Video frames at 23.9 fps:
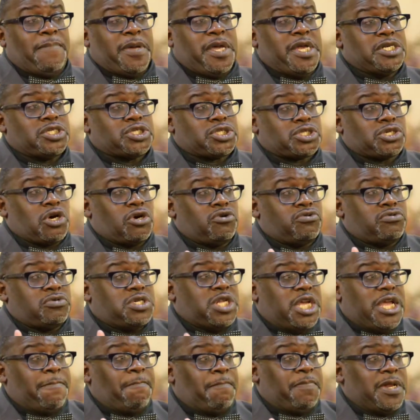be so
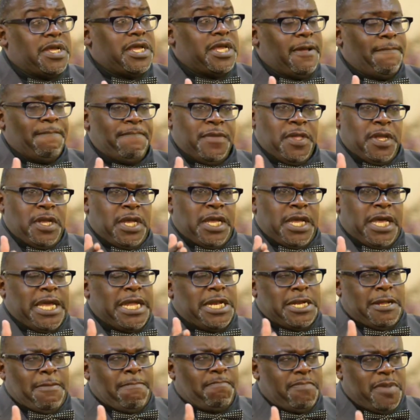deeply
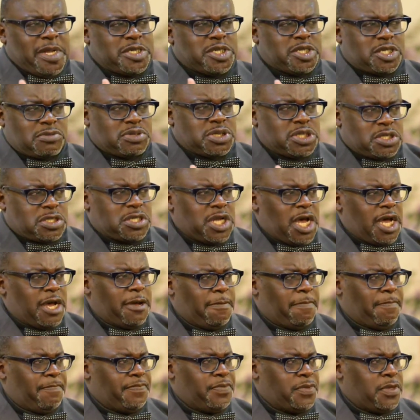in the midst of
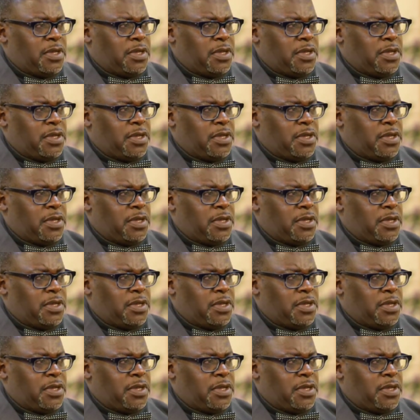stuff